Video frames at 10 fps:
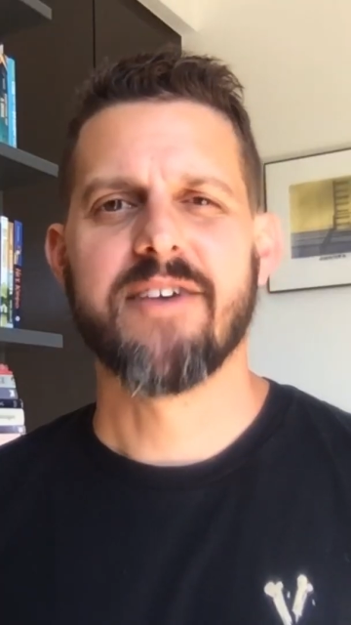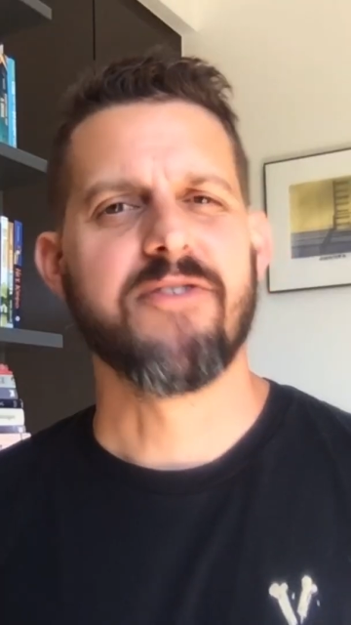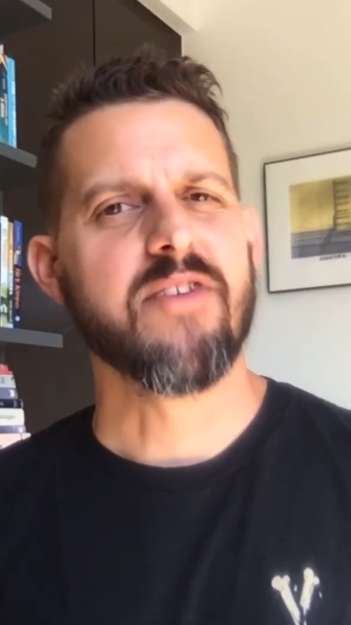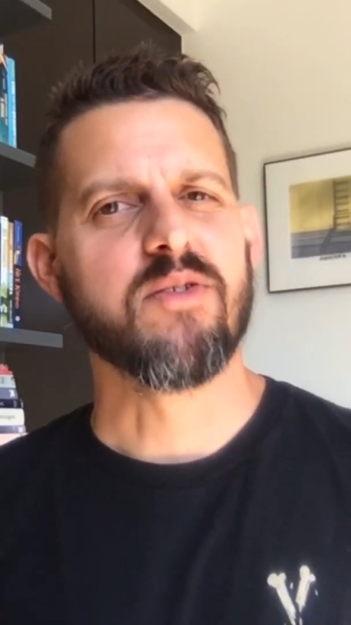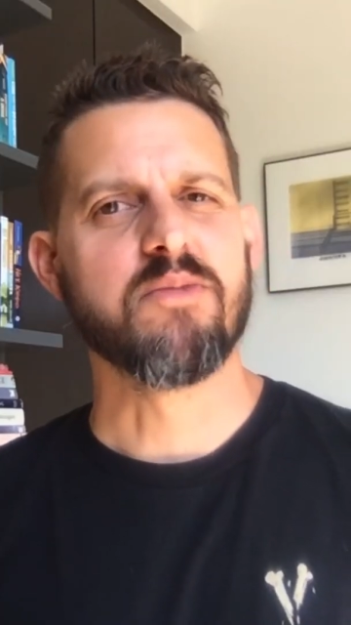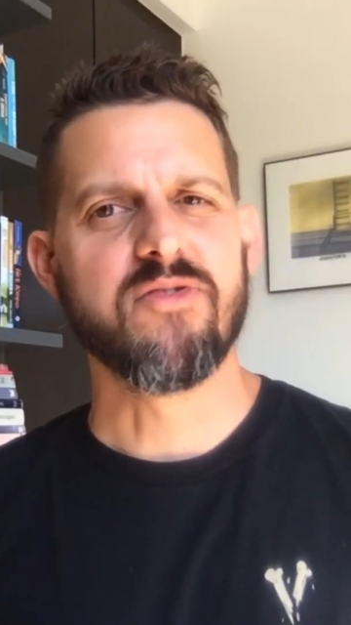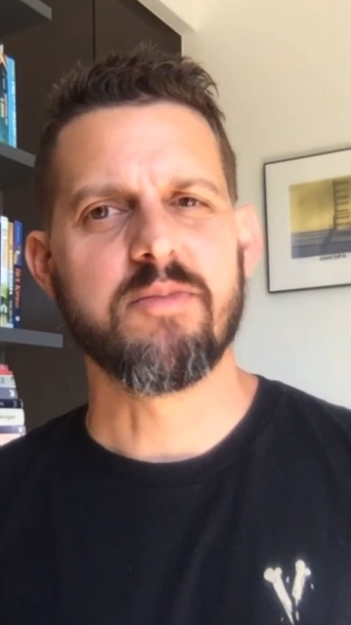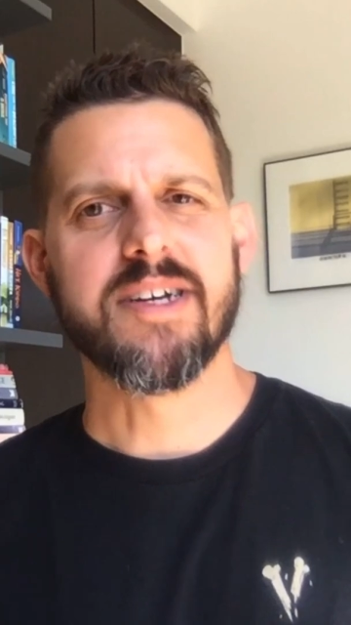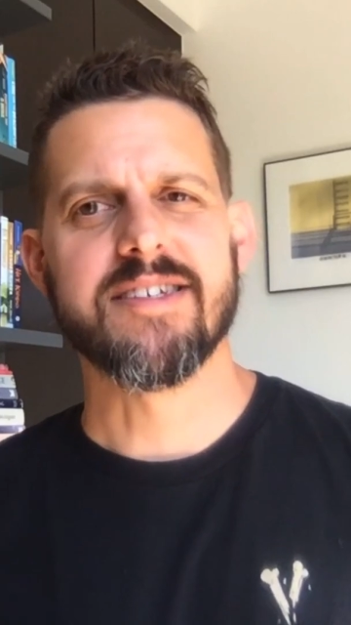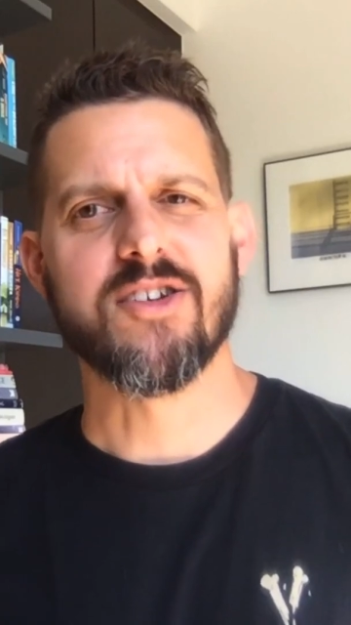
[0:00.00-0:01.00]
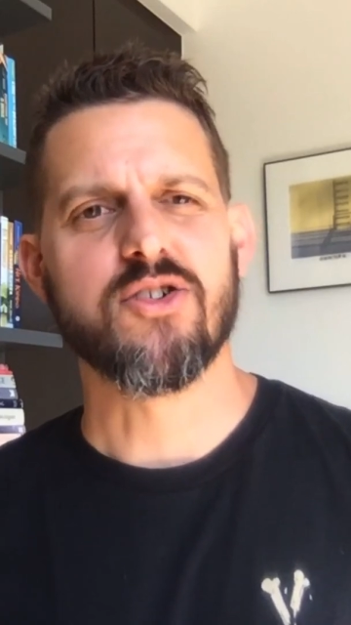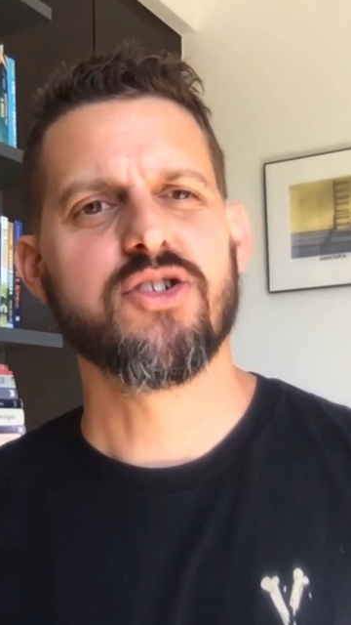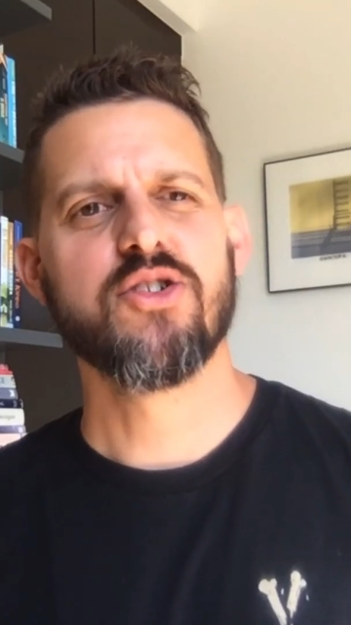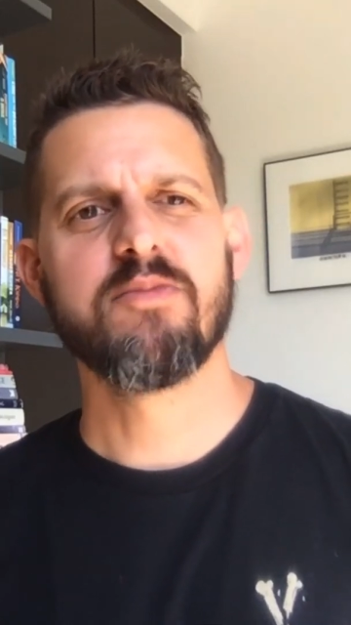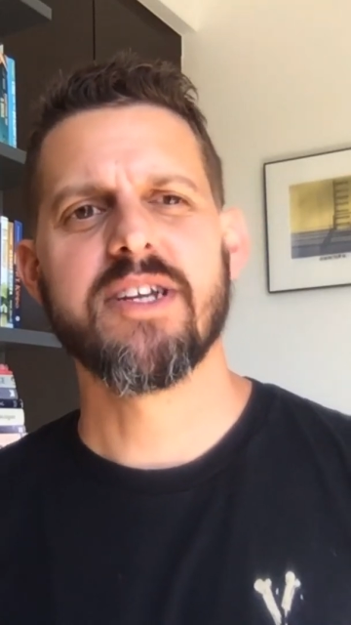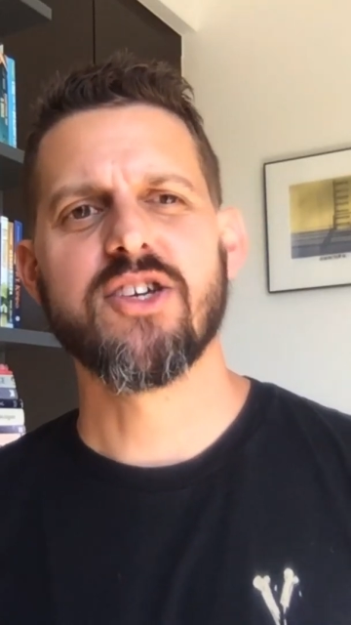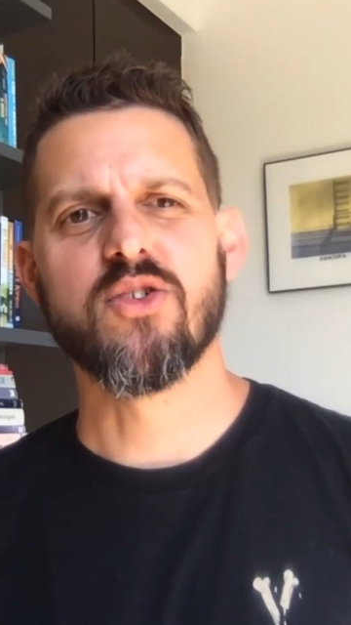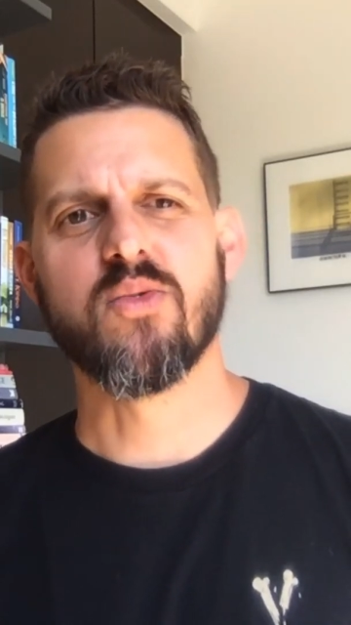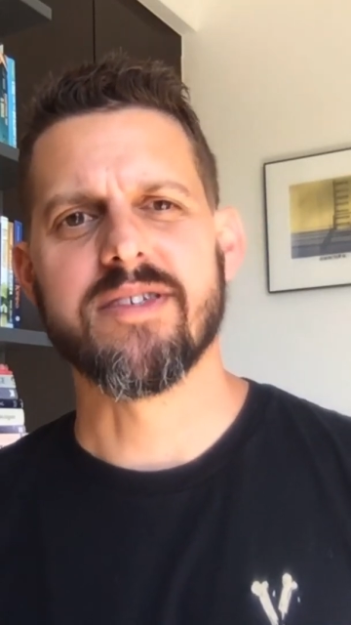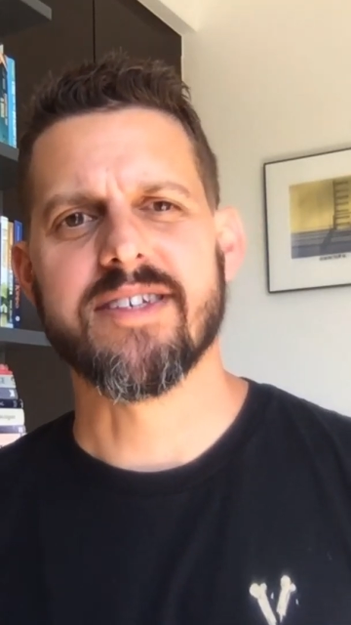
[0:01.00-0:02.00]
a favorite movie because there are too many good
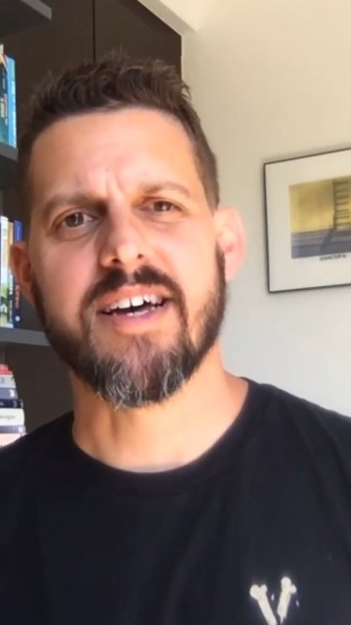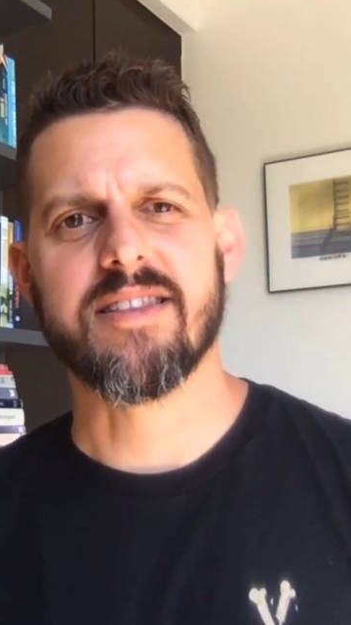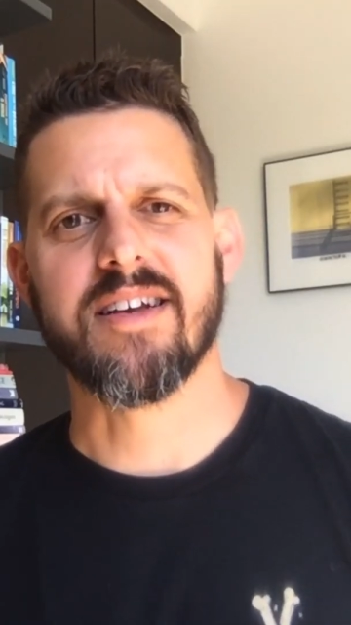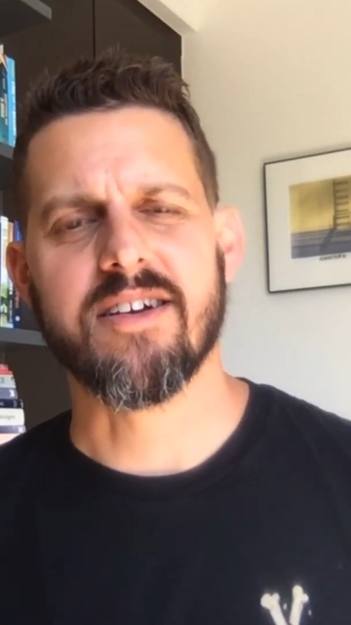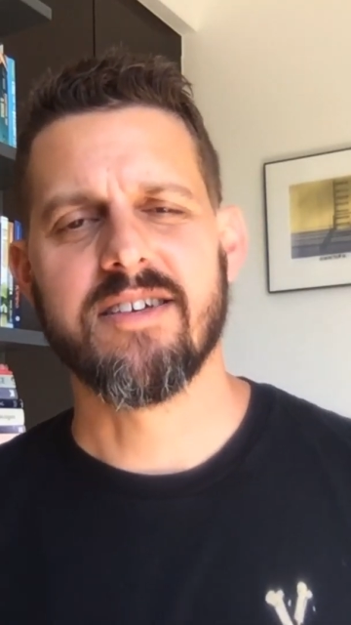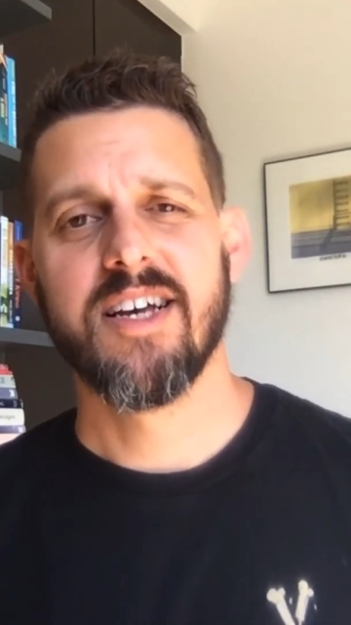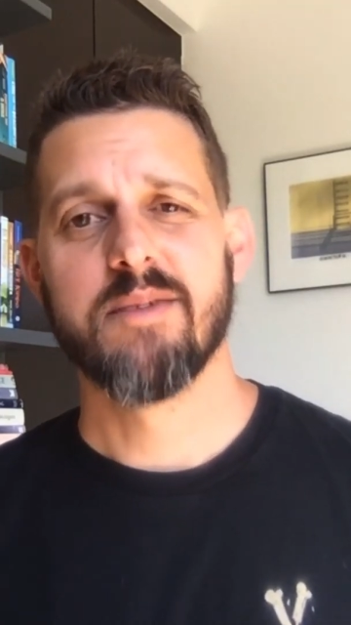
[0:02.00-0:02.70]
ones out there,